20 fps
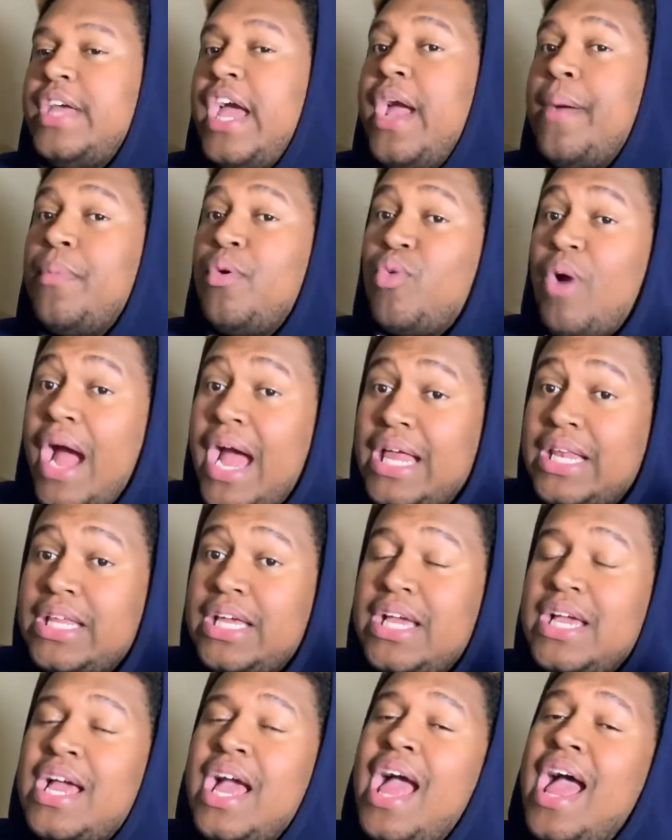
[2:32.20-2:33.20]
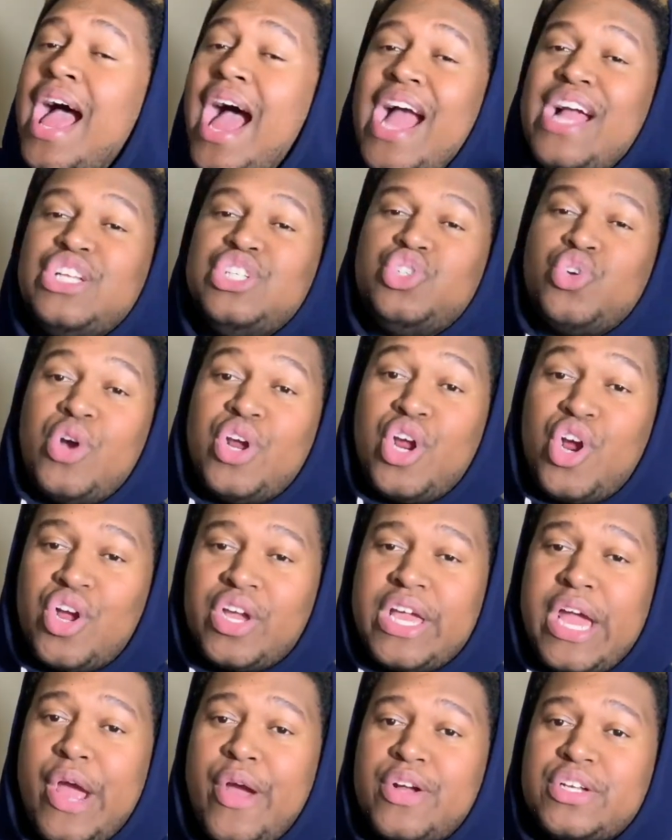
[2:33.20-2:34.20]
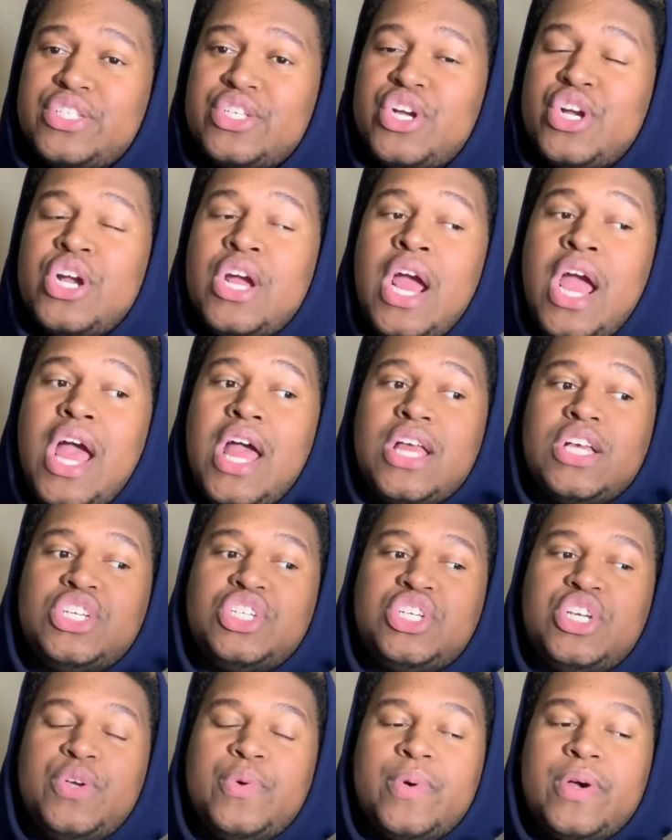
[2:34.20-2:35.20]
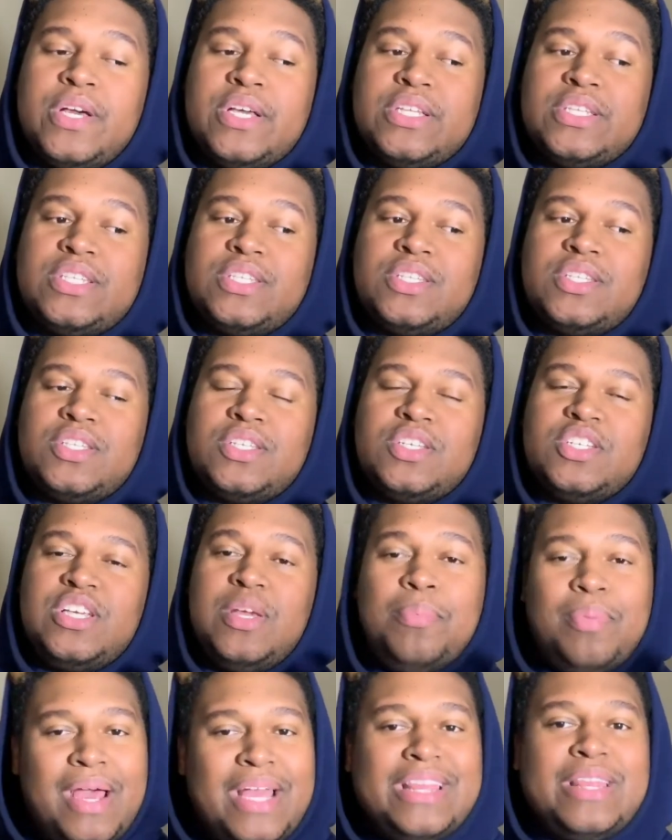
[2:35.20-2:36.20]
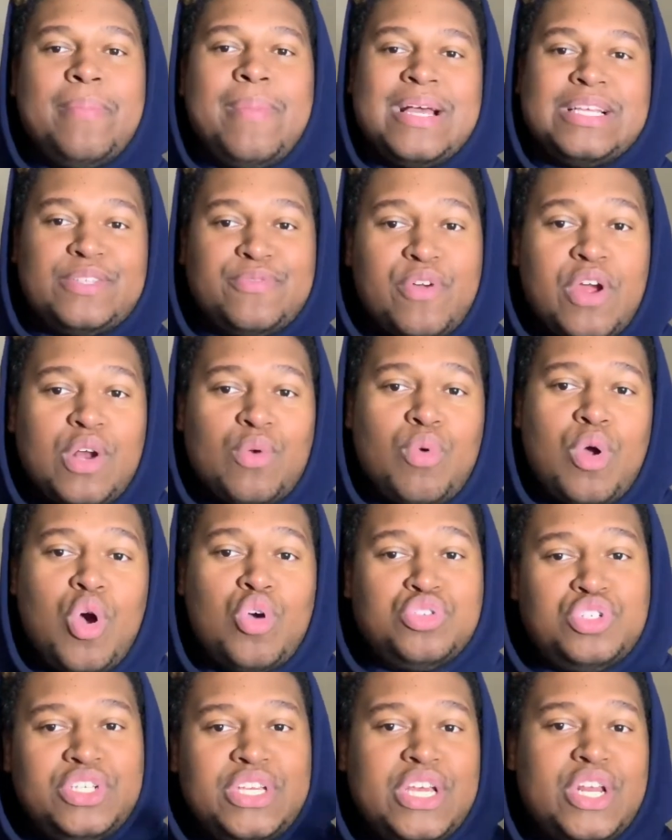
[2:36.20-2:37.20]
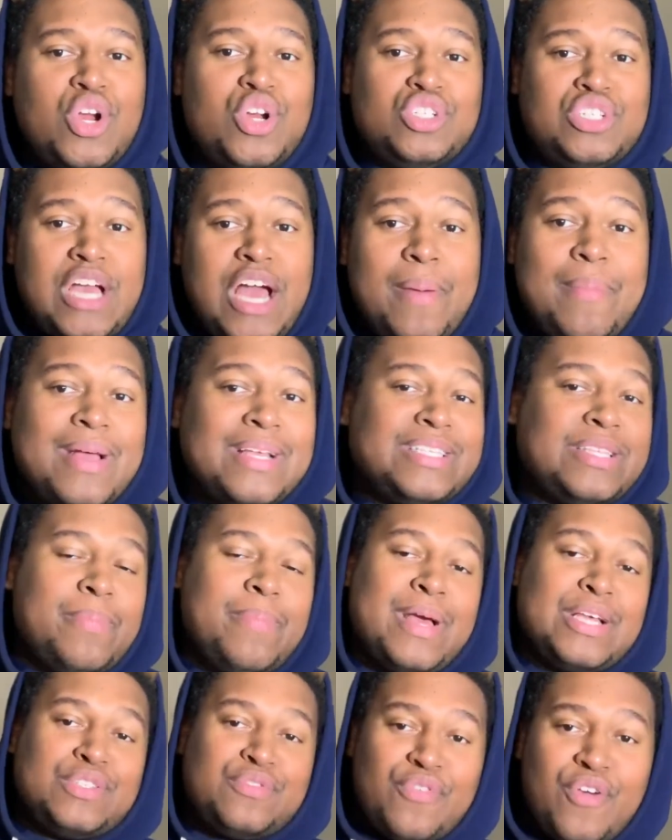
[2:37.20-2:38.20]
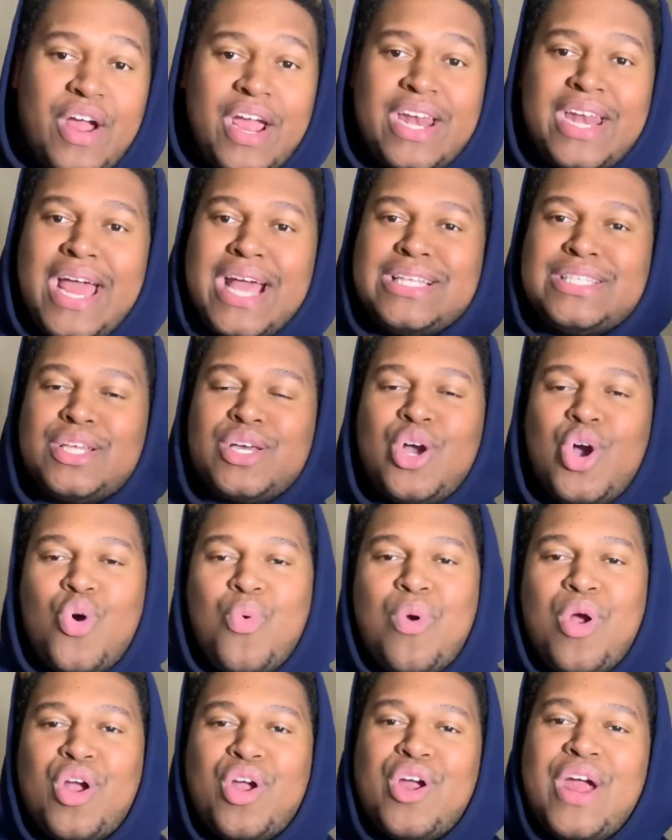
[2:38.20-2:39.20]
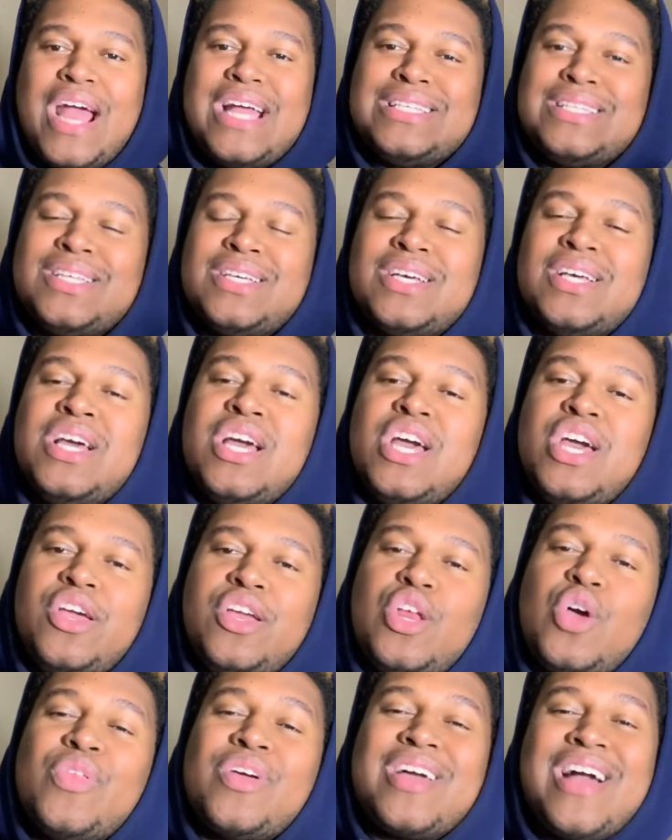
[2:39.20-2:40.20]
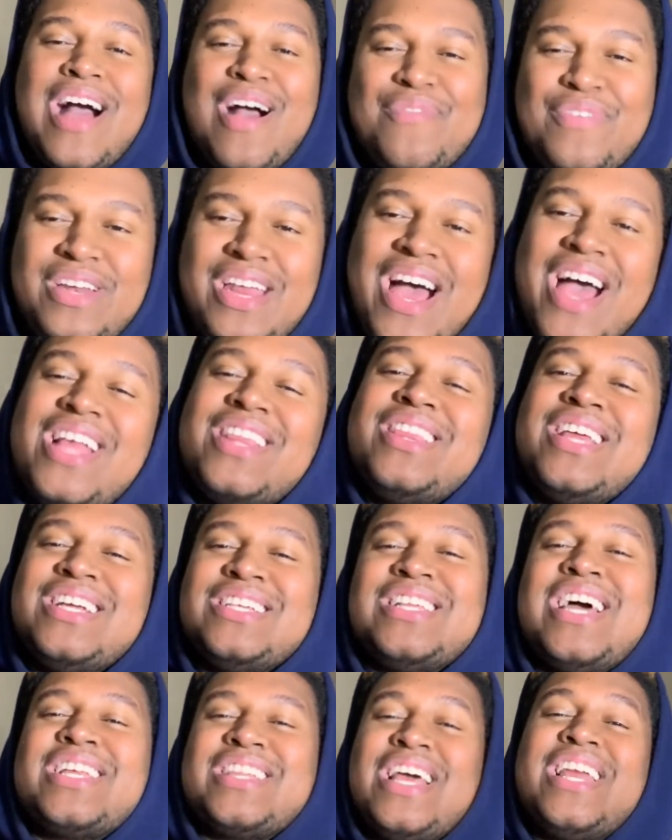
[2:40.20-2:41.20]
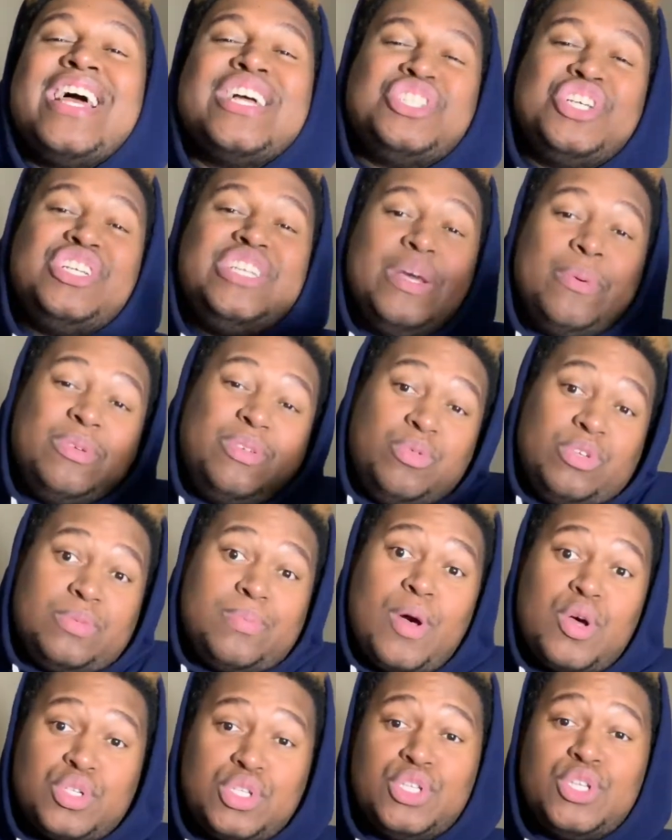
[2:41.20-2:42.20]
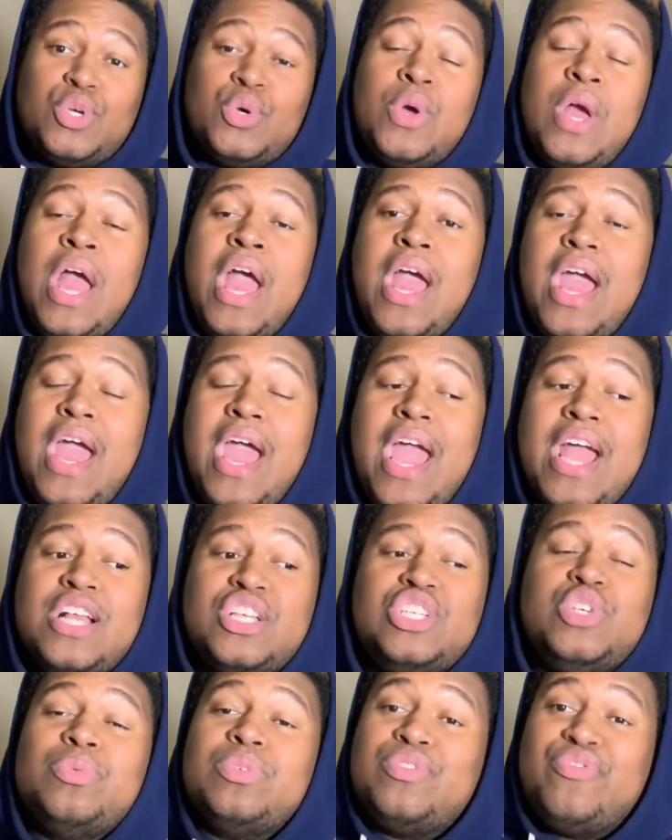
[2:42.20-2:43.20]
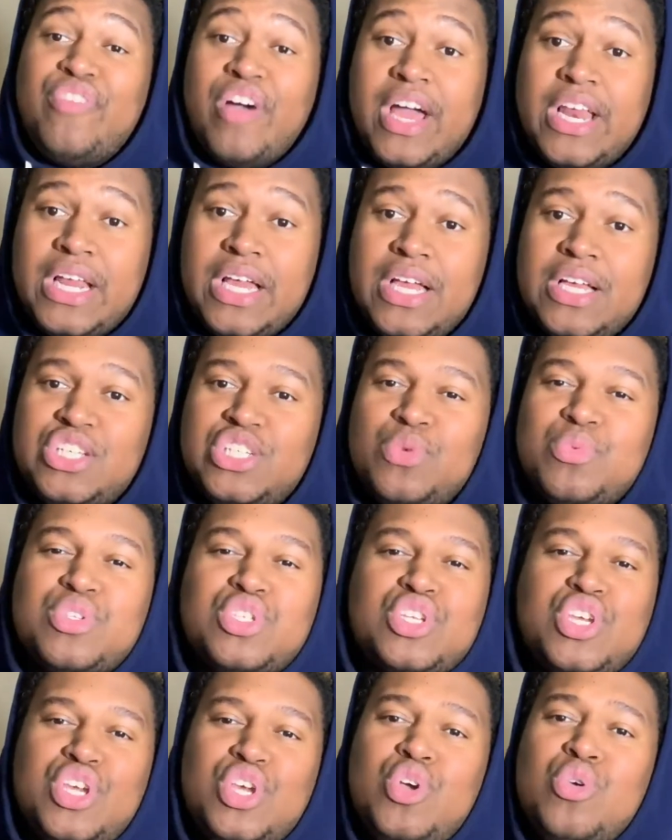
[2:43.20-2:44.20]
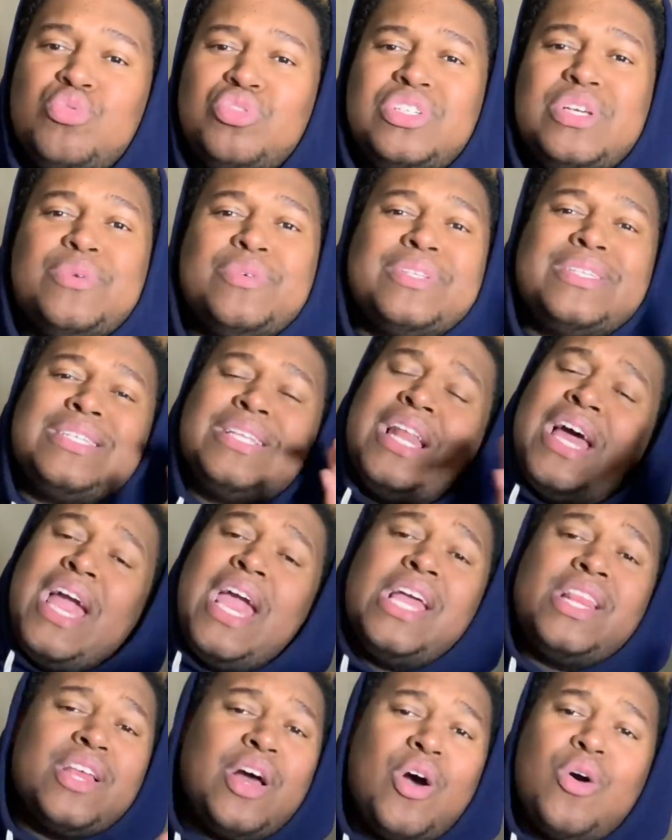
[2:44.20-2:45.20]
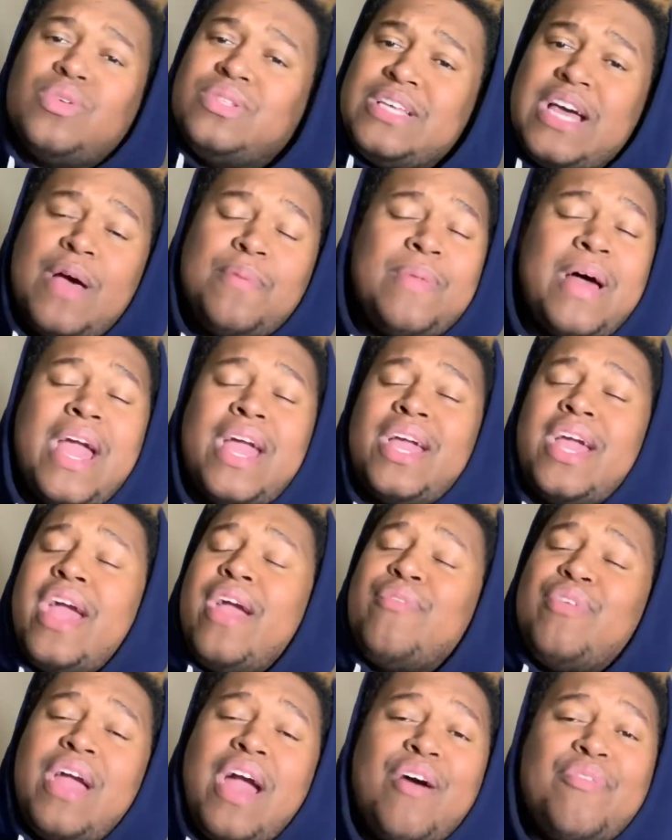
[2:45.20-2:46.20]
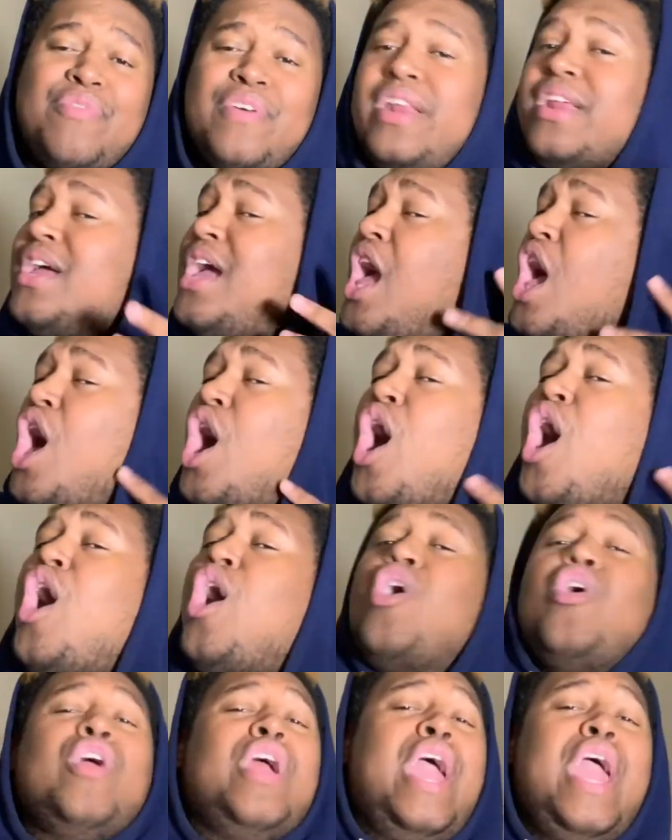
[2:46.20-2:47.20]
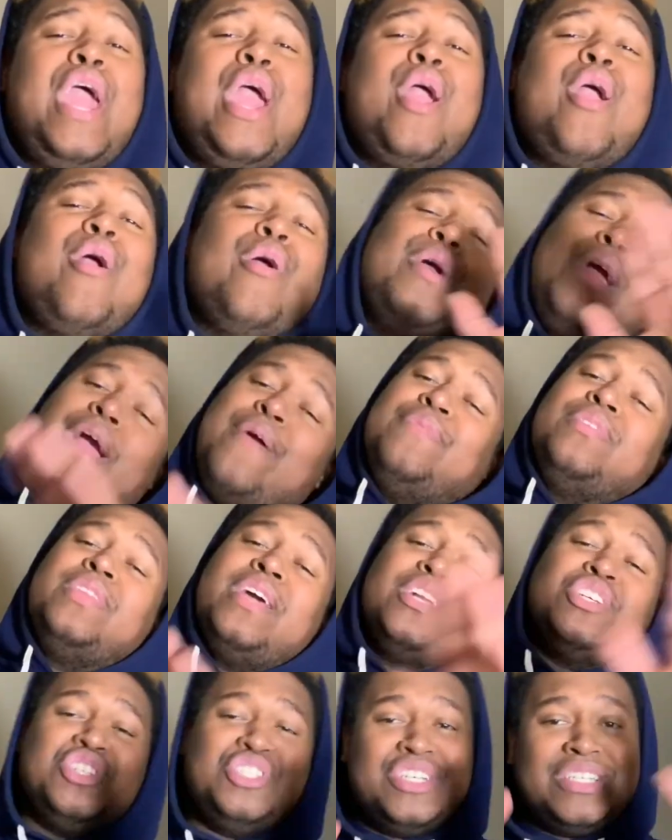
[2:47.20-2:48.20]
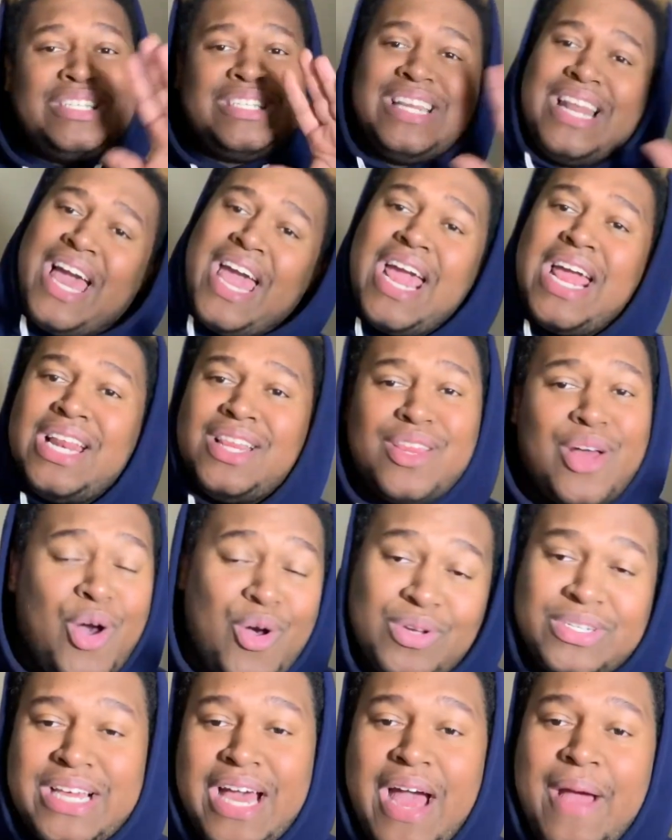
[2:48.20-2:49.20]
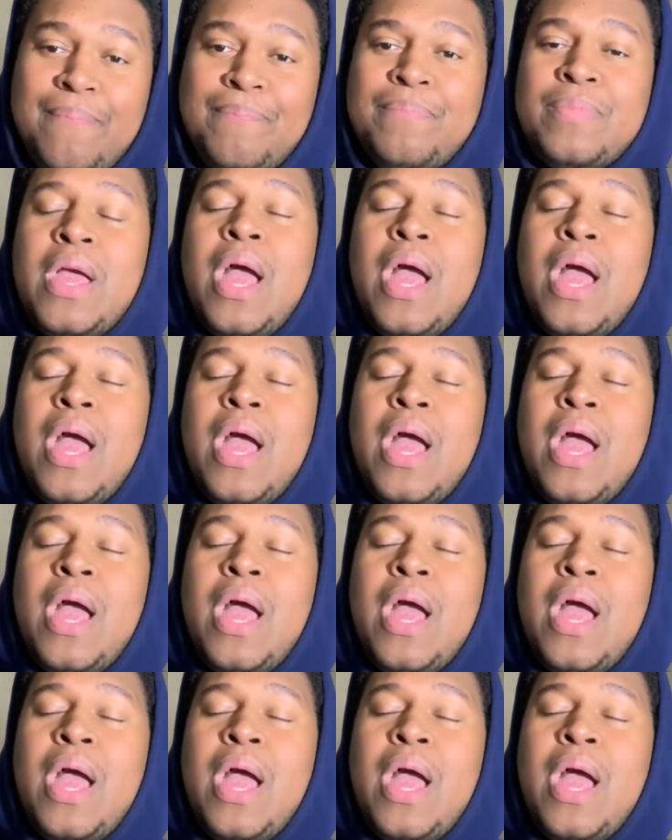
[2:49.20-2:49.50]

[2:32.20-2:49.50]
Amber Riley, I enjoyed her character. She played the best friend role. She did her job as the best friend, as the co-worker, as the, you know, the confidant, things like that. Like, she did what she was supposed to do. And she was funny, she was cute, she was slaying the whole time. Like, every outfit, all her hair, everything. She just slayed the whole time.